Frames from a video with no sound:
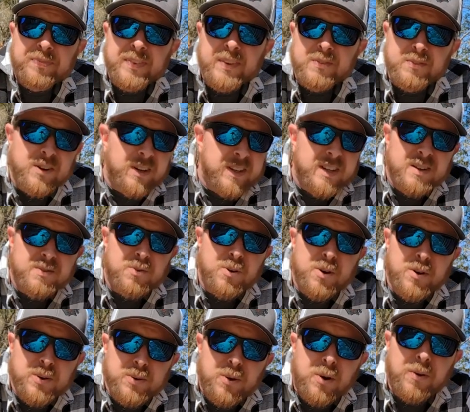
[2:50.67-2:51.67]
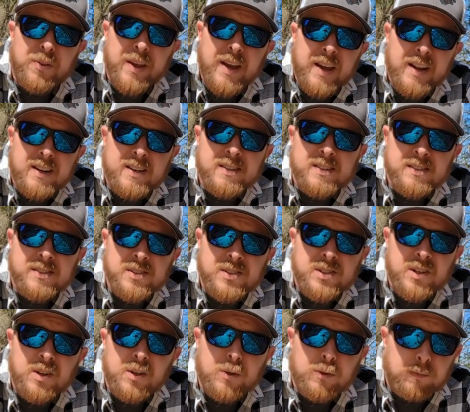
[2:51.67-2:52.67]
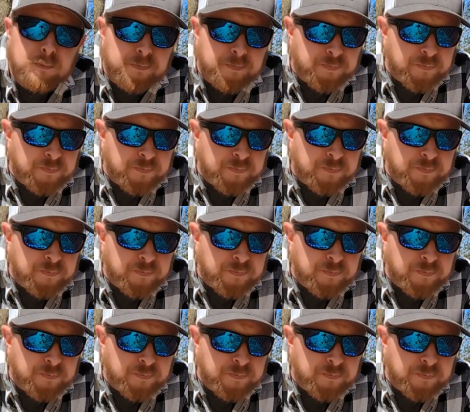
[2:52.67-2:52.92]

Really didn't want to do all that. So